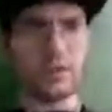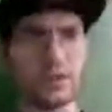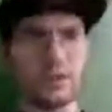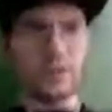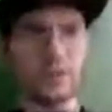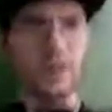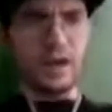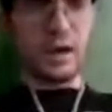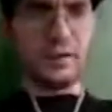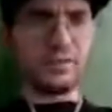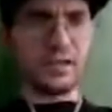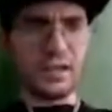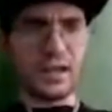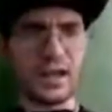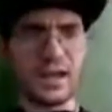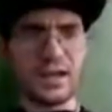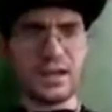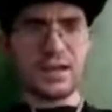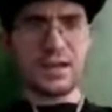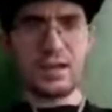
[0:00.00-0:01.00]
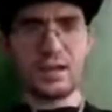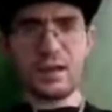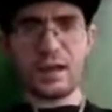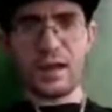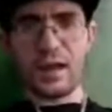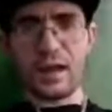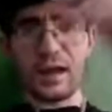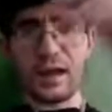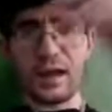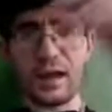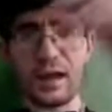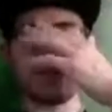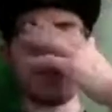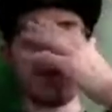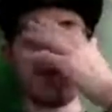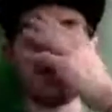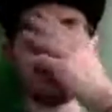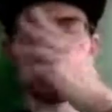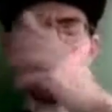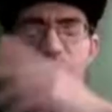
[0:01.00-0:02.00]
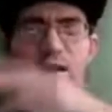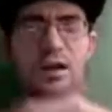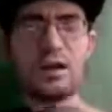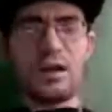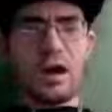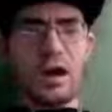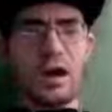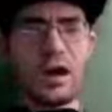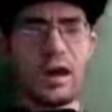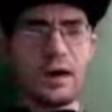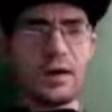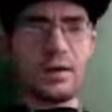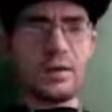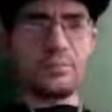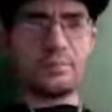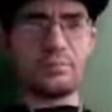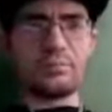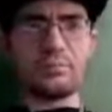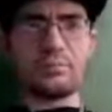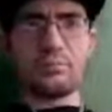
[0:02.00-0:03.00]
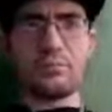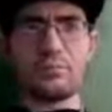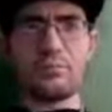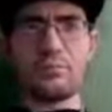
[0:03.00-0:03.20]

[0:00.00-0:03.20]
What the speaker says: today, and um